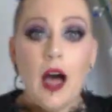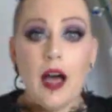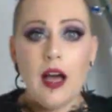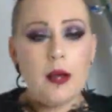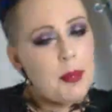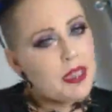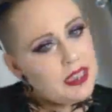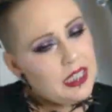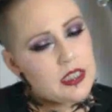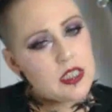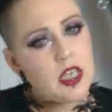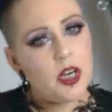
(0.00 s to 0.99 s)
but
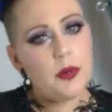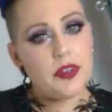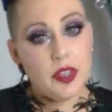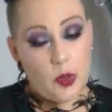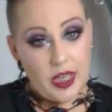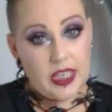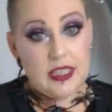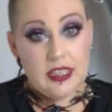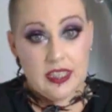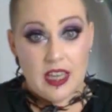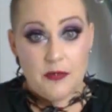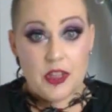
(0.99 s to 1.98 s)
let's start with a quick
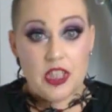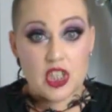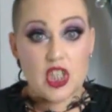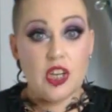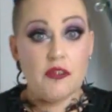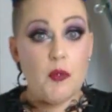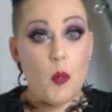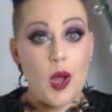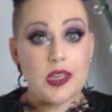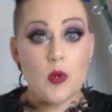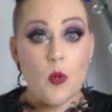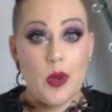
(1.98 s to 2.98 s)
definition of
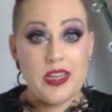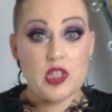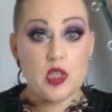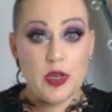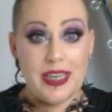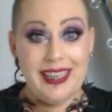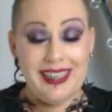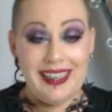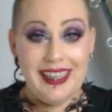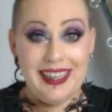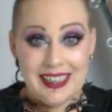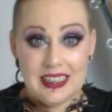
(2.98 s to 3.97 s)
what waist
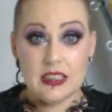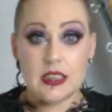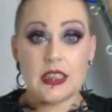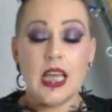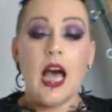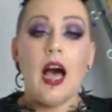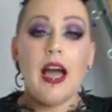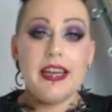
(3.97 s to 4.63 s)
training is.